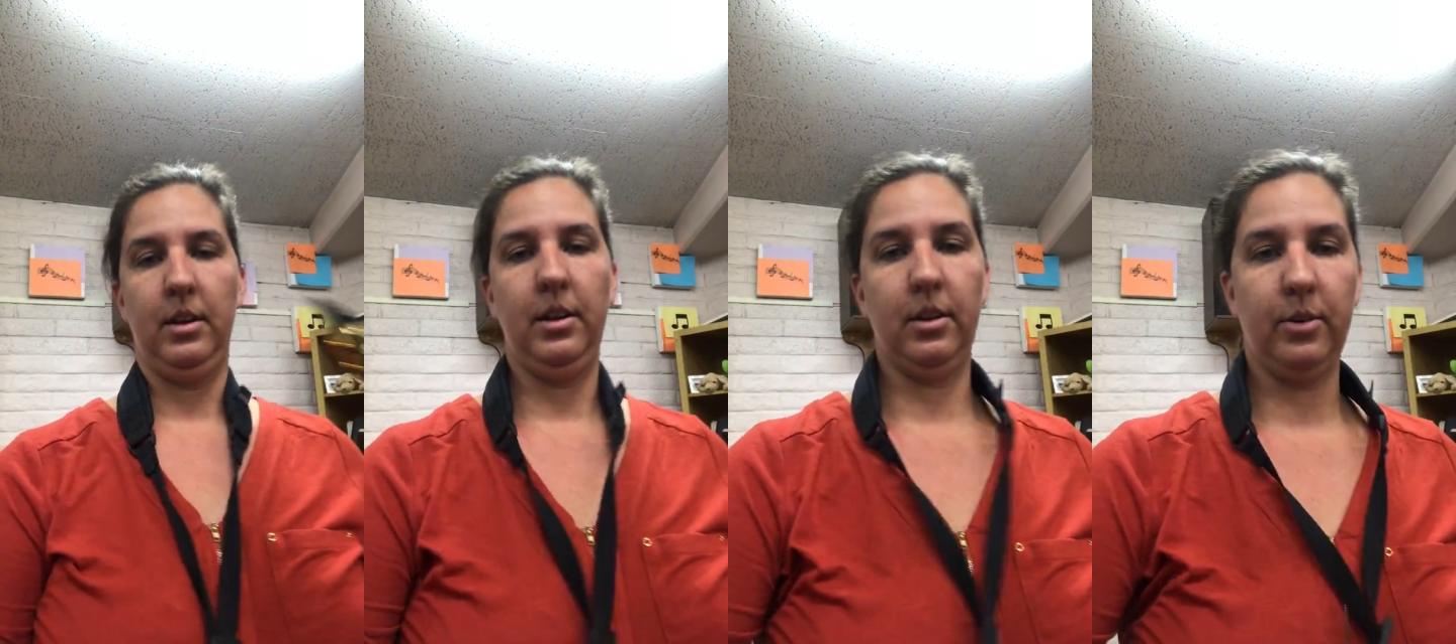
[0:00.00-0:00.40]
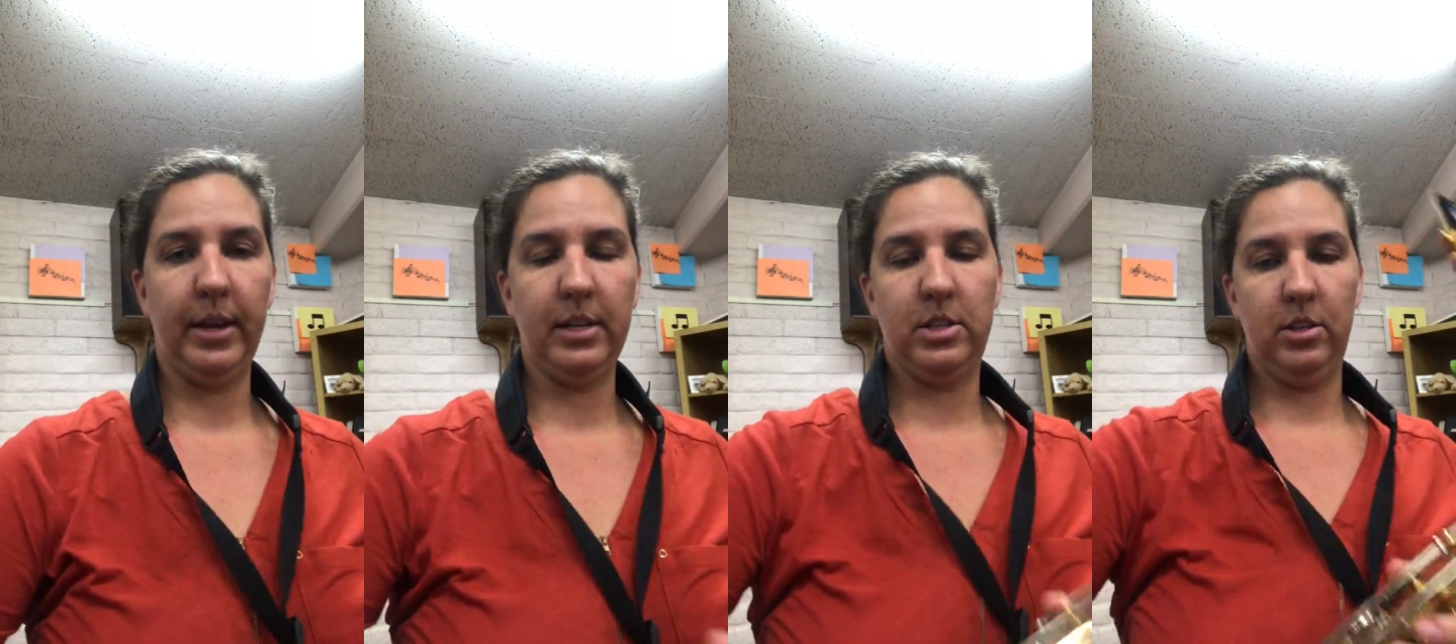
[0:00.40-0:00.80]
you're
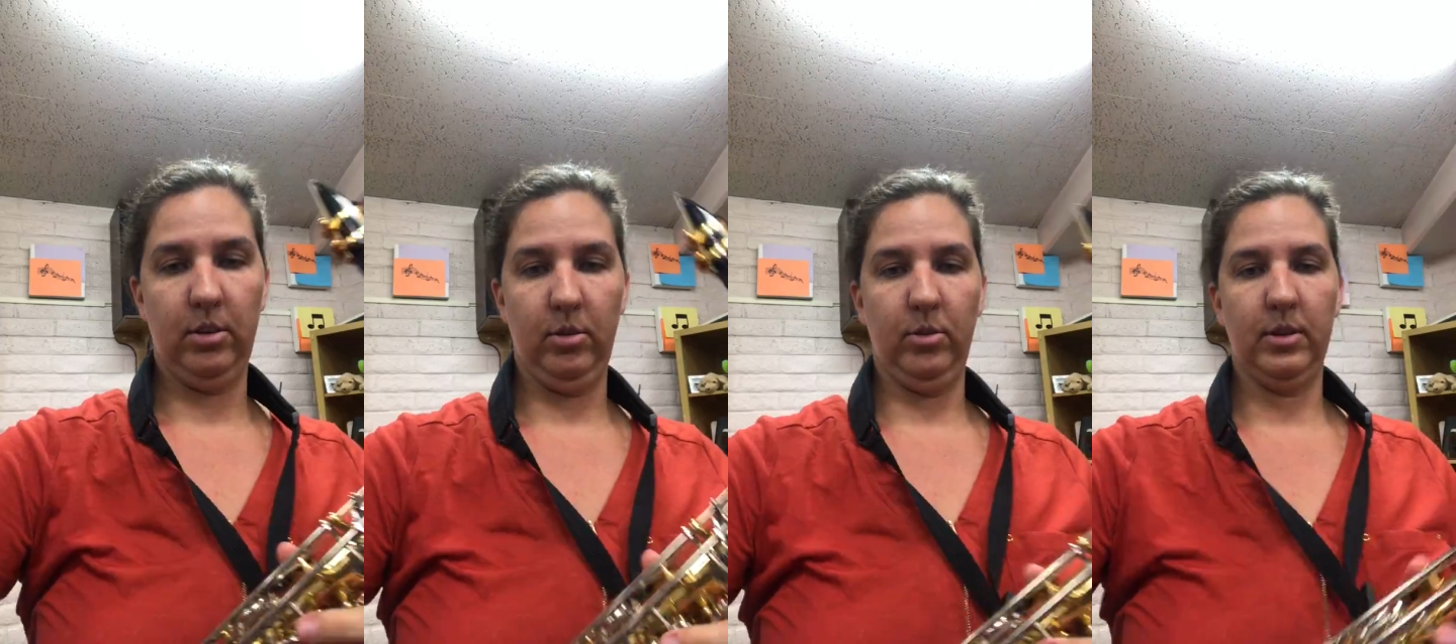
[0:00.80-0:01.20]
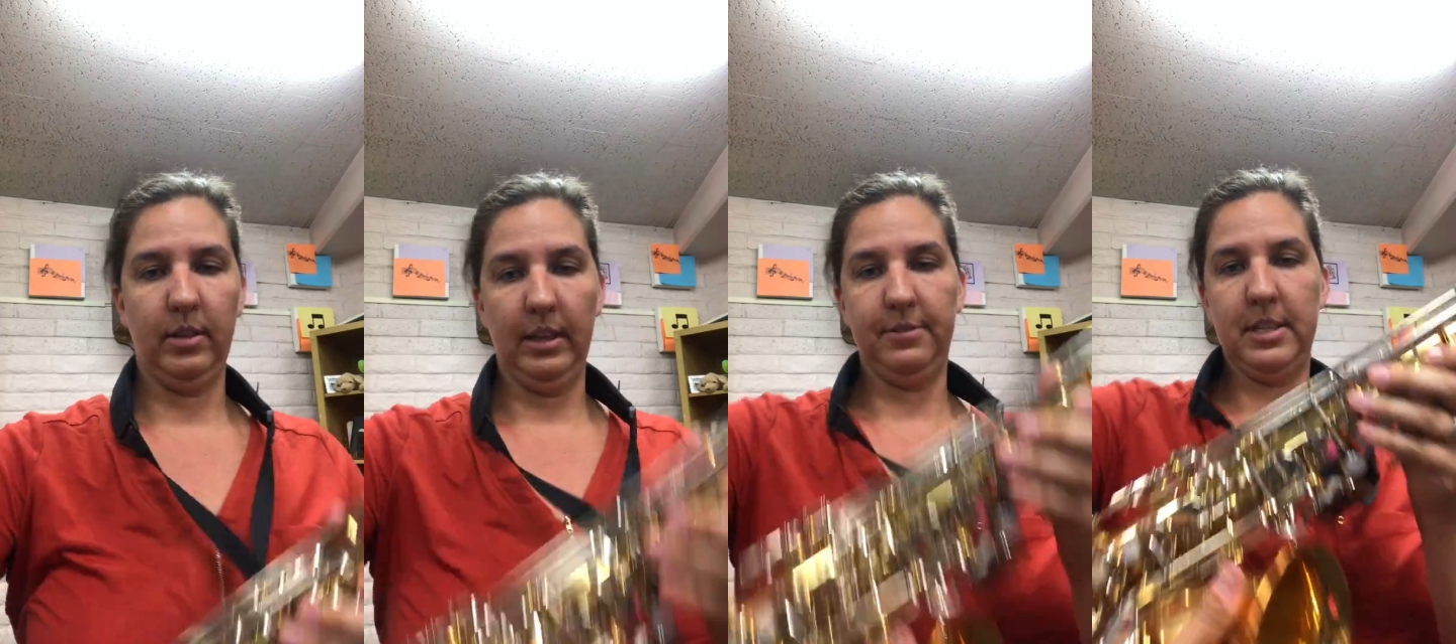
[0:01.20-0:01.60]
going to
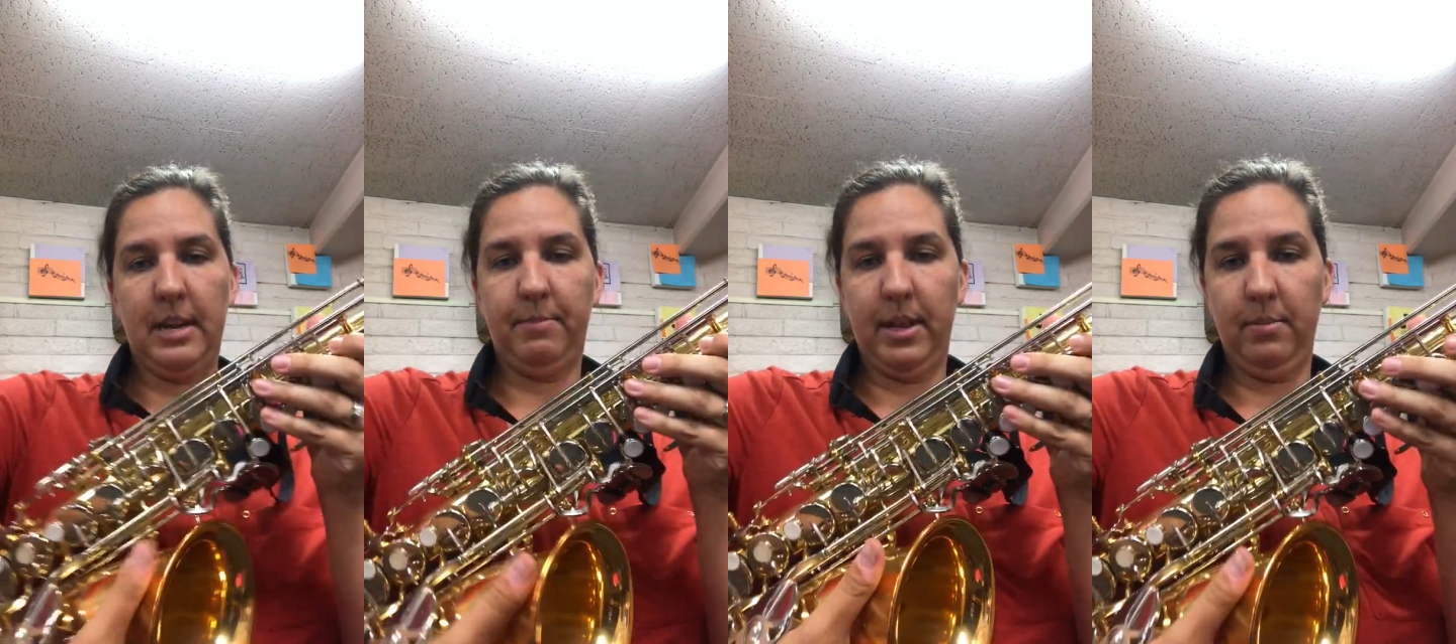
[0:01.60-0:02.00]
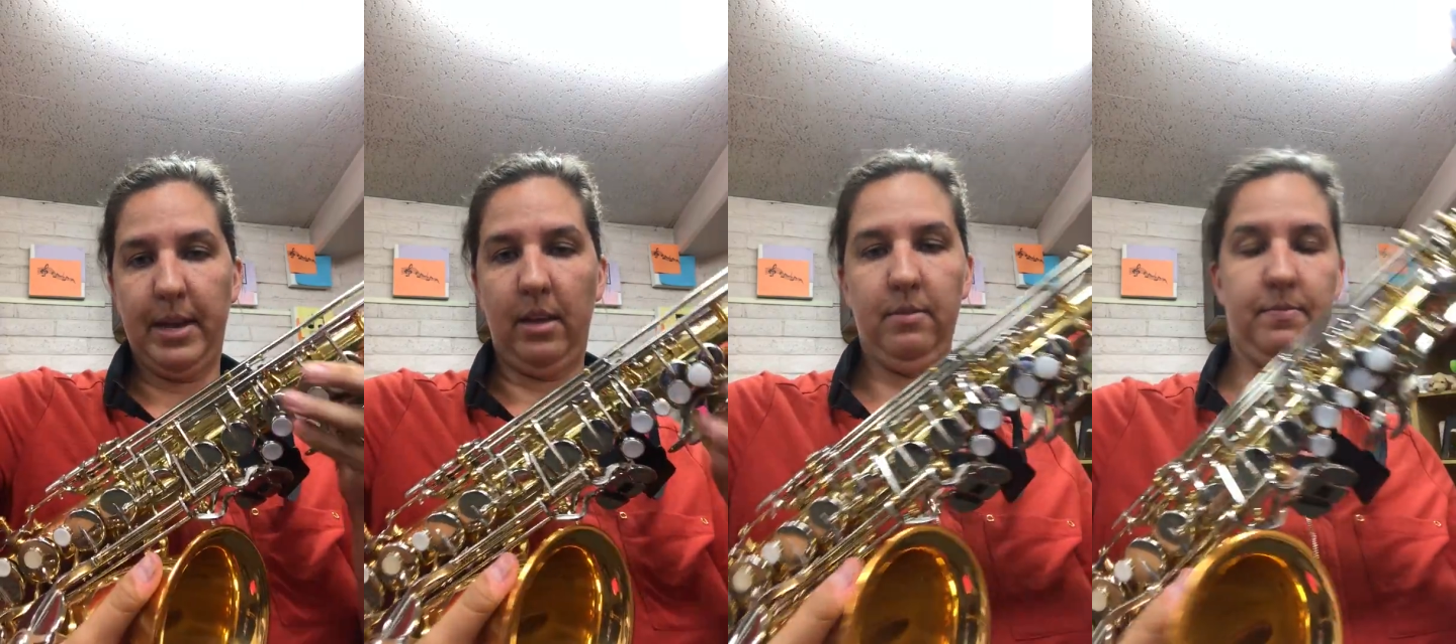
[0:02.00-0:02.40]
lift it up by the
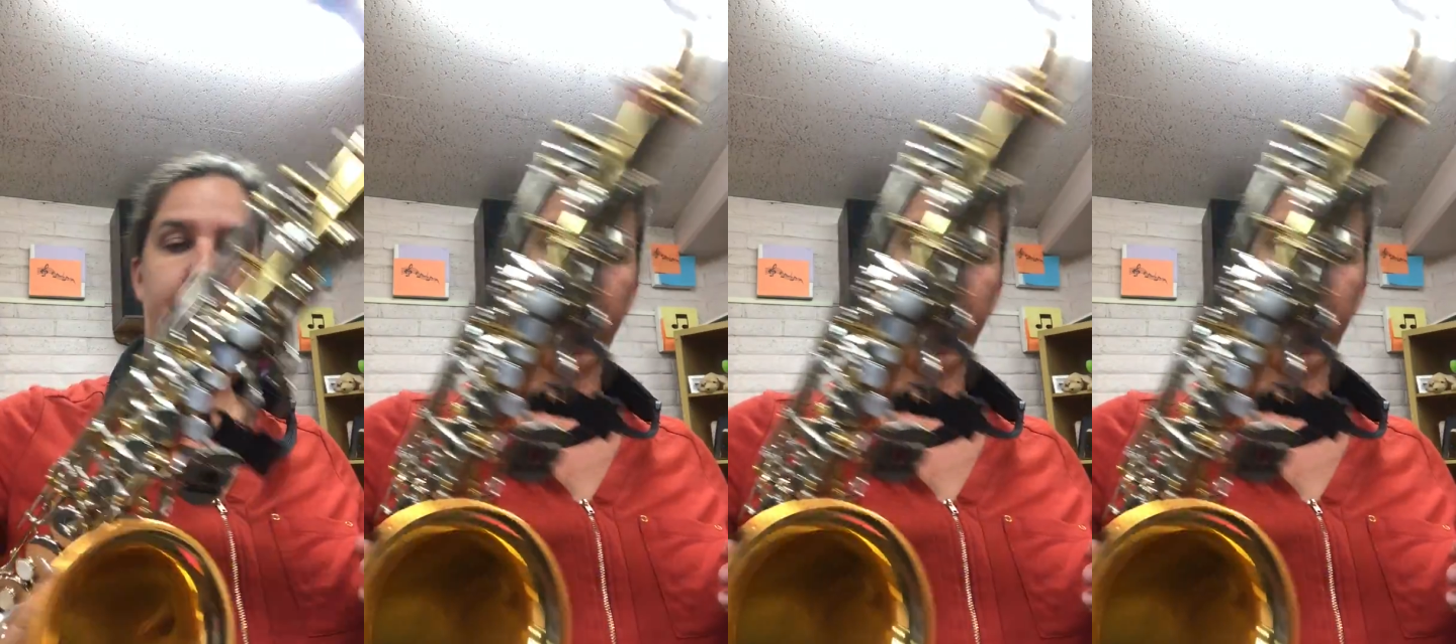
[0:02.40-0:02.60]
bell,